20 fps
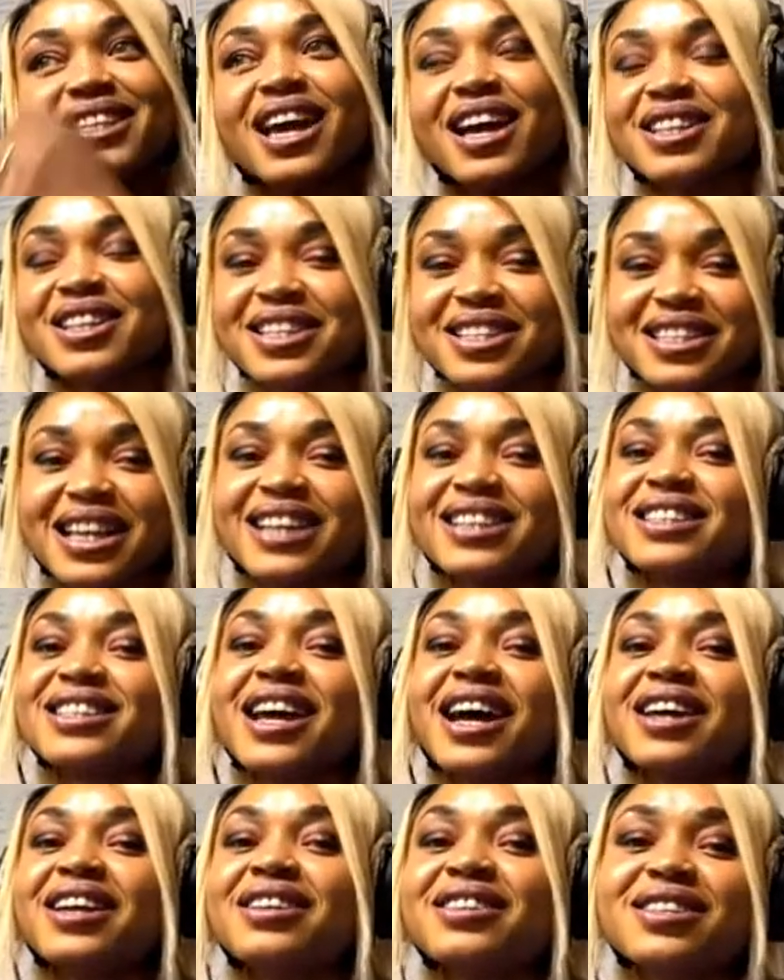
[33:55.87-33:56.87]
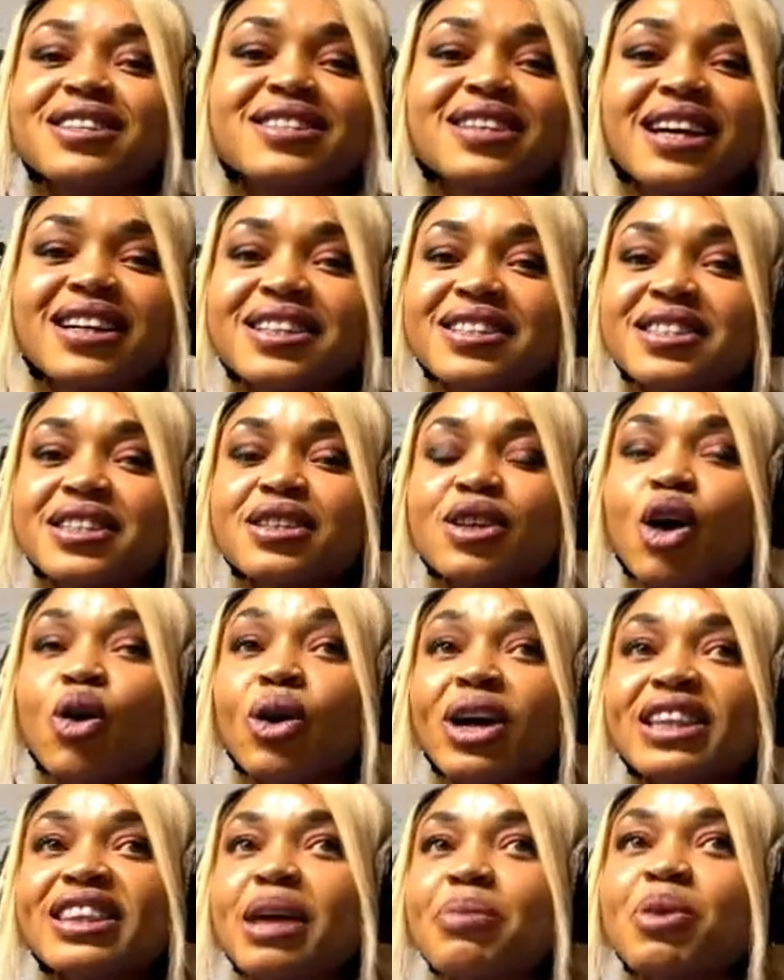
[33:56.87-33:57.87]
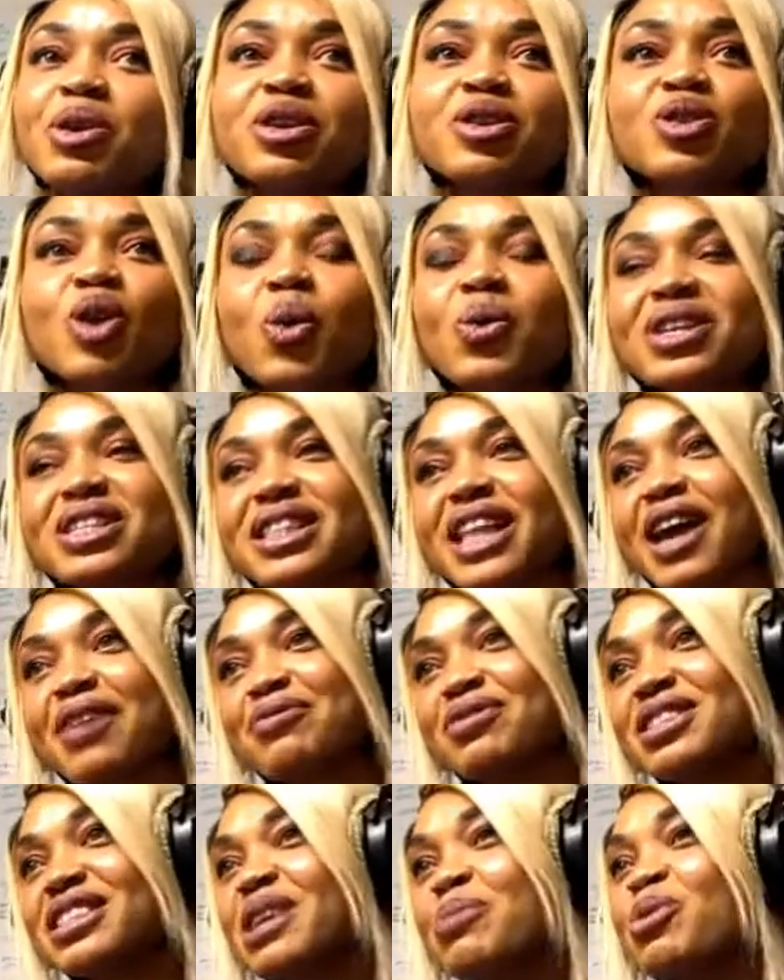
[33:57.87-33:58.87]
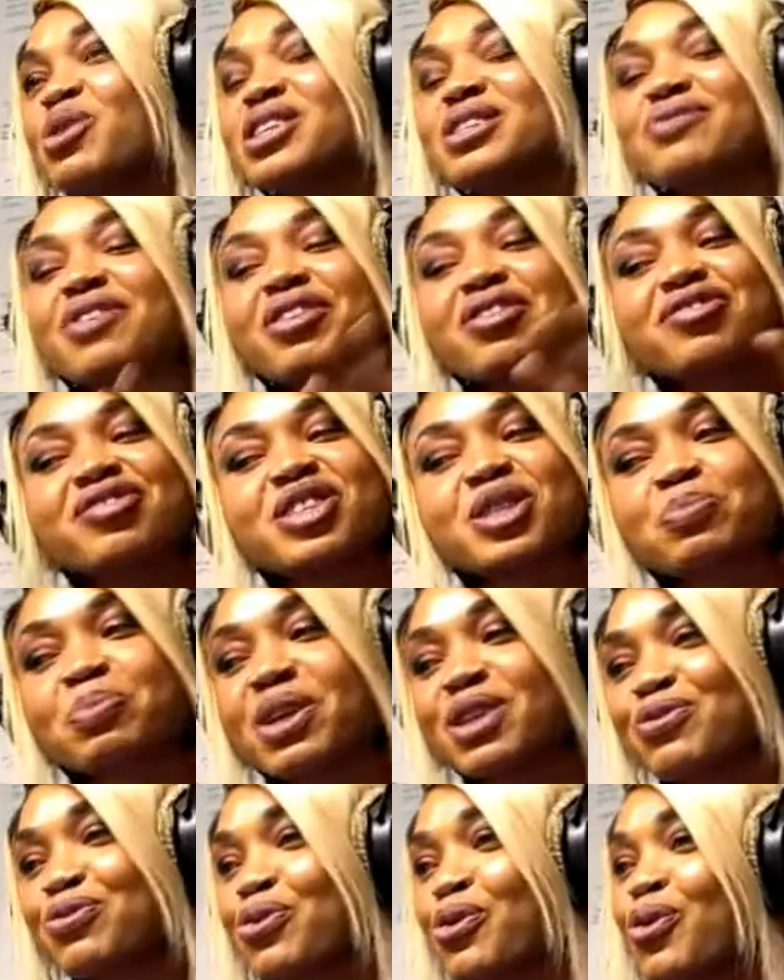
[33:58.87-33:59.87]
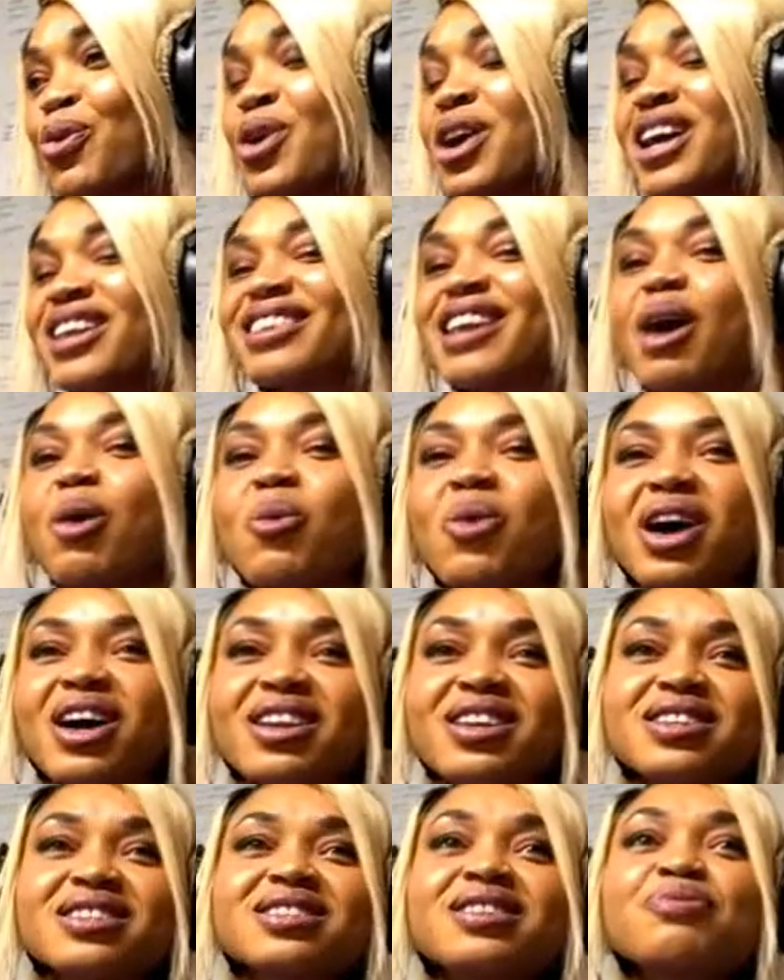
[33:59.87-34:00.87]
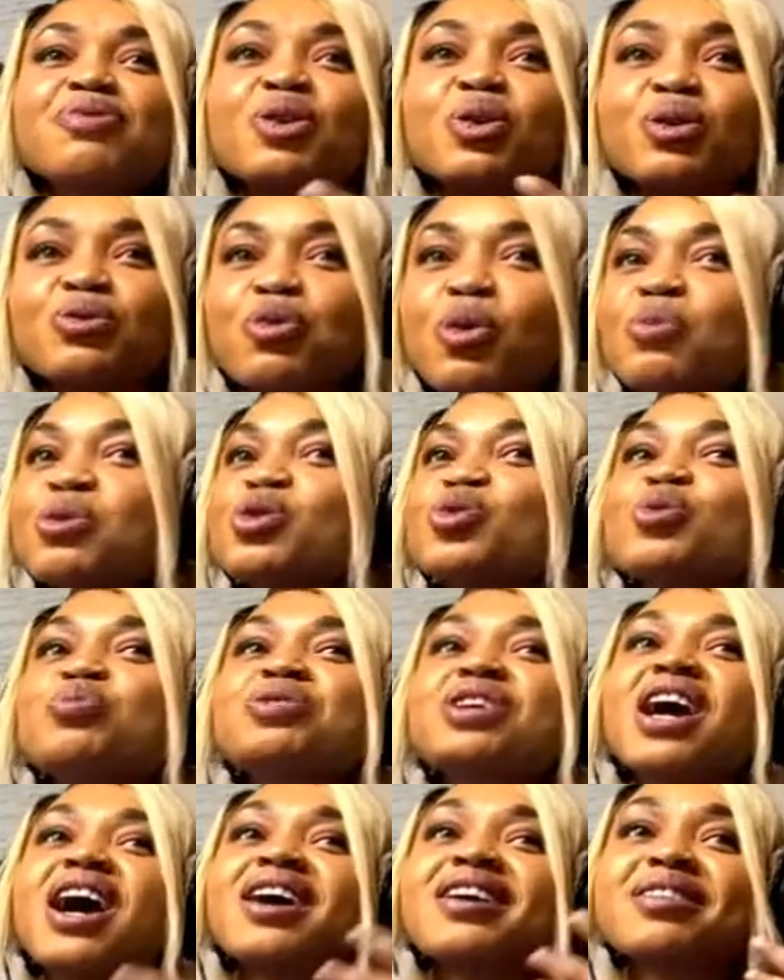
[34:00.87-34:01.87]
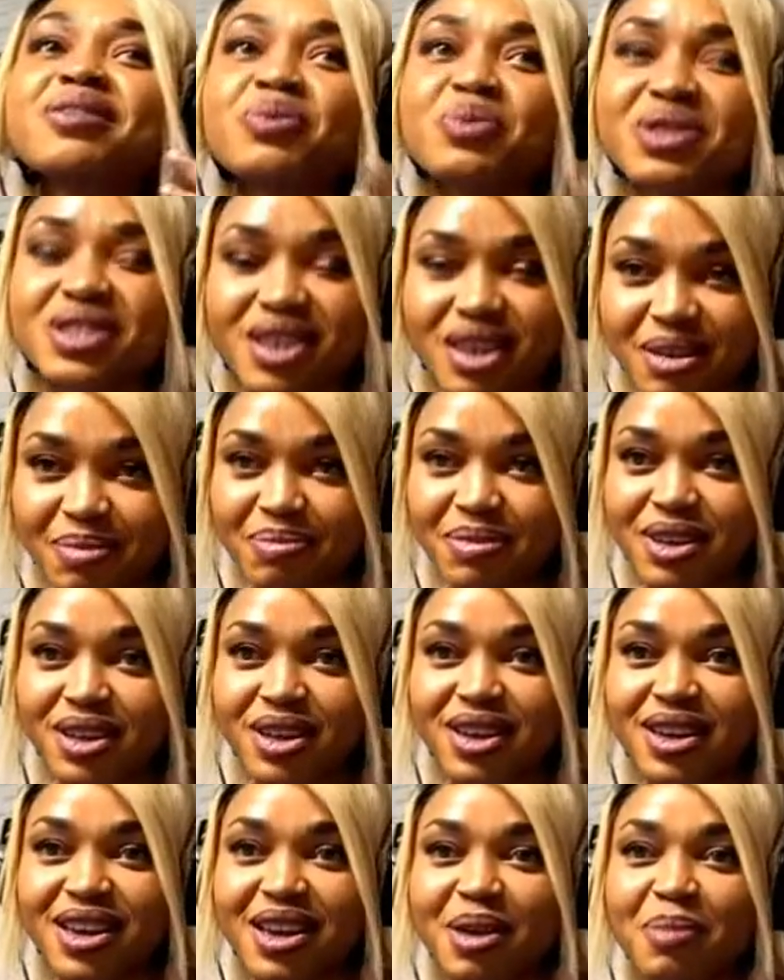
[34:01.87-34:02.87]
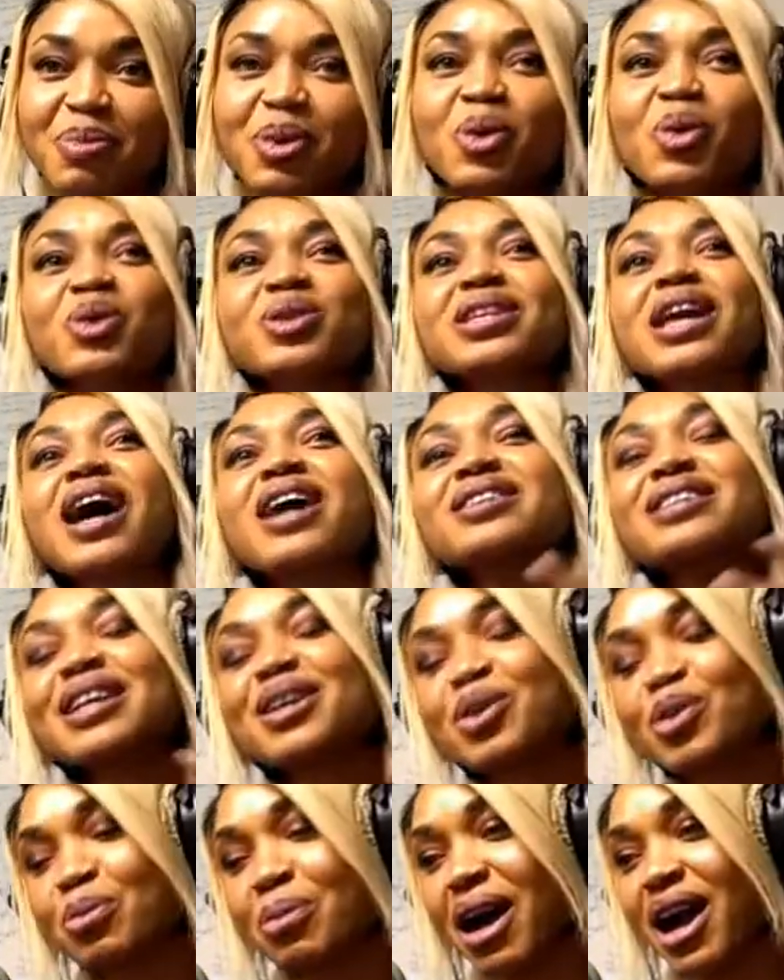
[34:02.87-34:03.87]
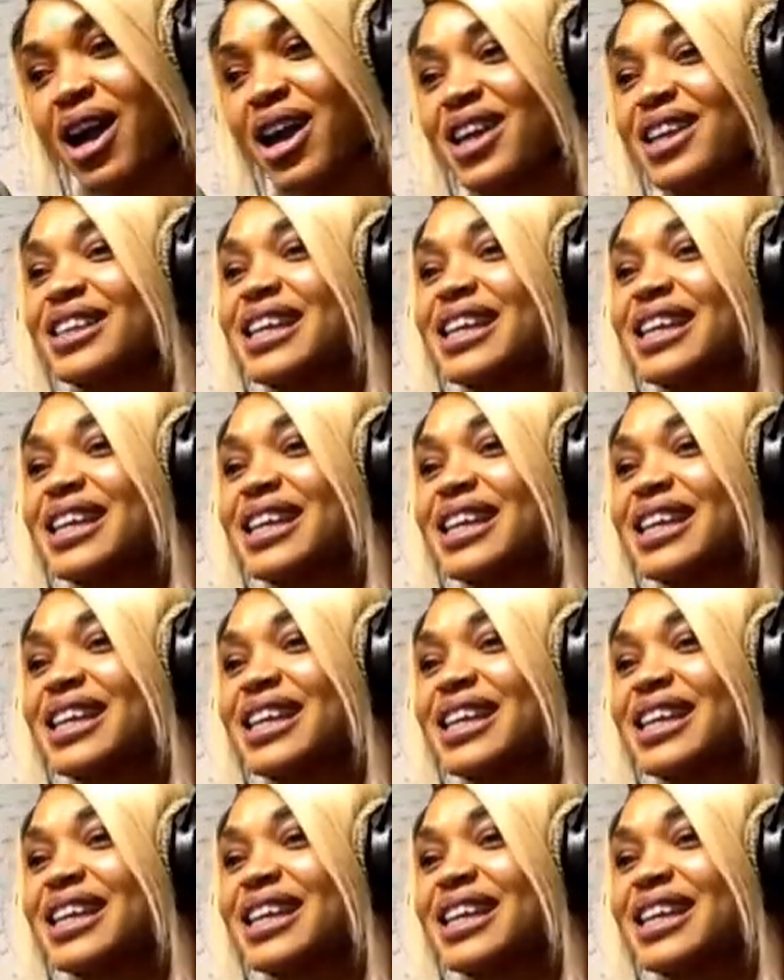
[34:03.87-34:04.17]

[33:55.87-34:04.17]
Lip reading: Yeah, these are the things. Okay, Damien is always lively. Damien is very respectful. That one is difficult for me to be angry with him, because thank you, ma.